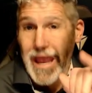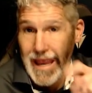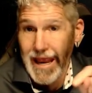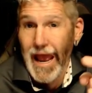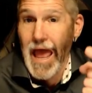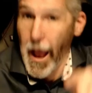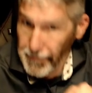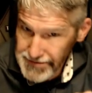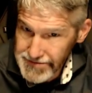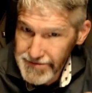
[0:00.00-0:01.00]

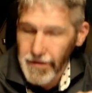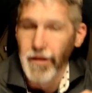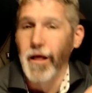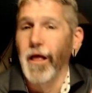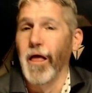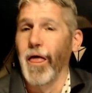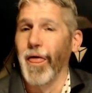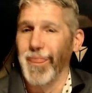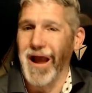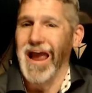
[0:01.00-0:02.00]
So,
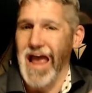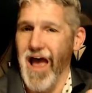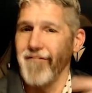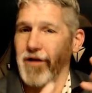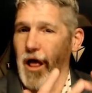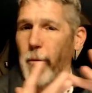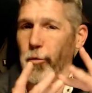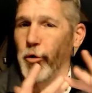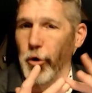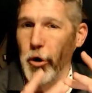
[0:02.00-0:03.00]

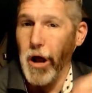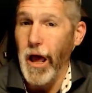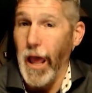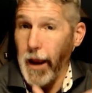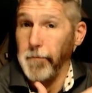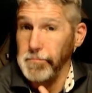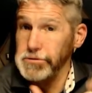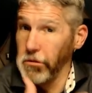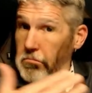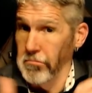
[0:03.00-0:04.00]
it happened that
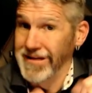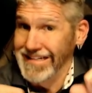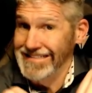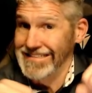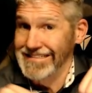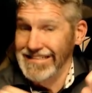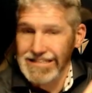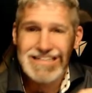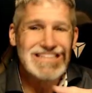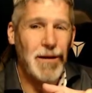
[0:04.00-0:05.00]
they have a network
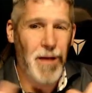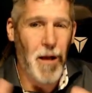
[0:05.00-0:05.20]
that helped